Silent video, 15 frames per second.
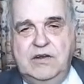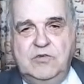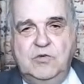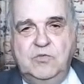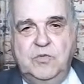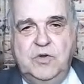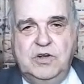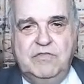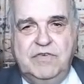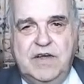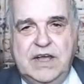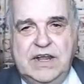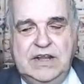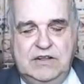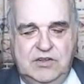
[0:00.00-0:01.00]
It all worked
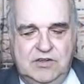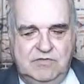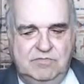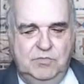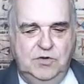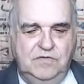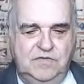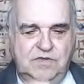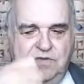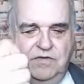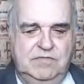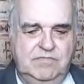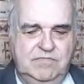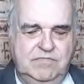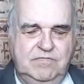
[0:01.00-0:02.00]
fine. He'd just move the
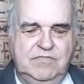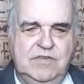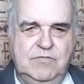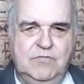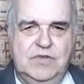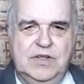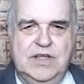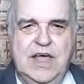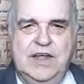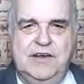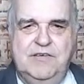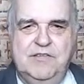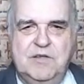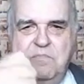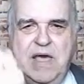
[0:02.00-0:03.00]

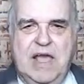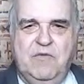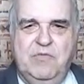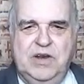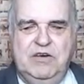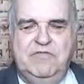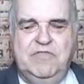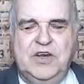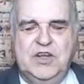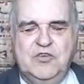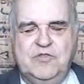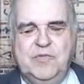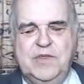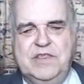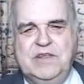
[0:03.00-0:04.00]
card to the back when he'd
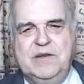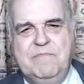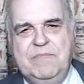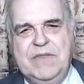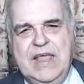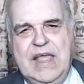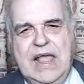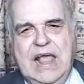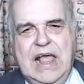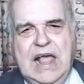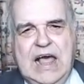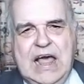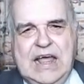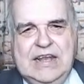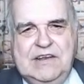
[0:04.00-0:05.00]
finished with it,
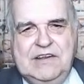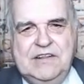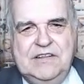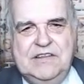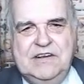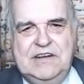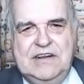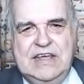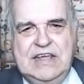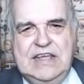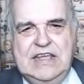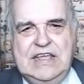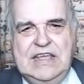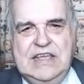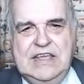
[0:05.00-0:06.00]
until the
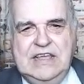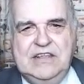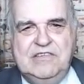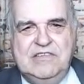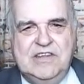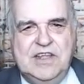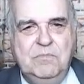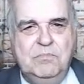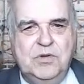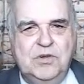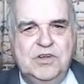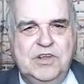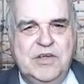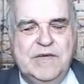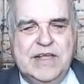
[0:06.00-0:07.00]
day he
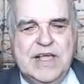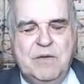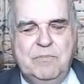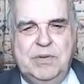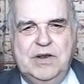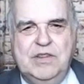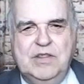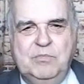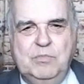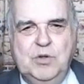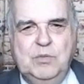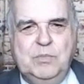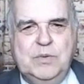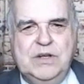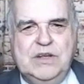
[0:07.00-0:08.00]
stumbled going up into the
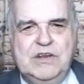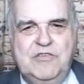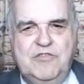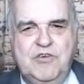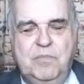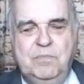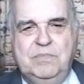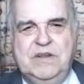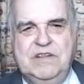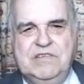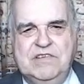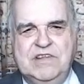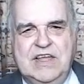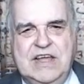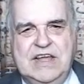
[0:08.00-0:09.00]
pulpit and dropped
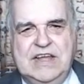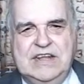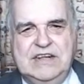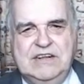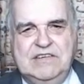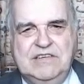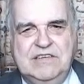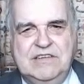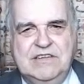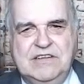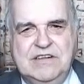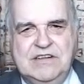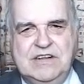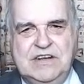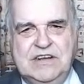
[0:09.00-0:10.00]
his cards,
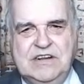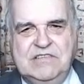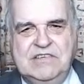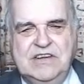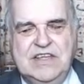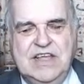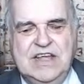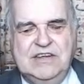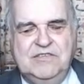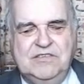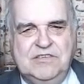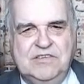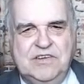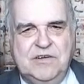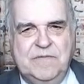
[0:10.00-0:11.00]
a dozen cards
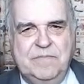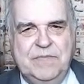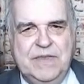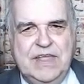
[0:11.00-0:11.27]
or so.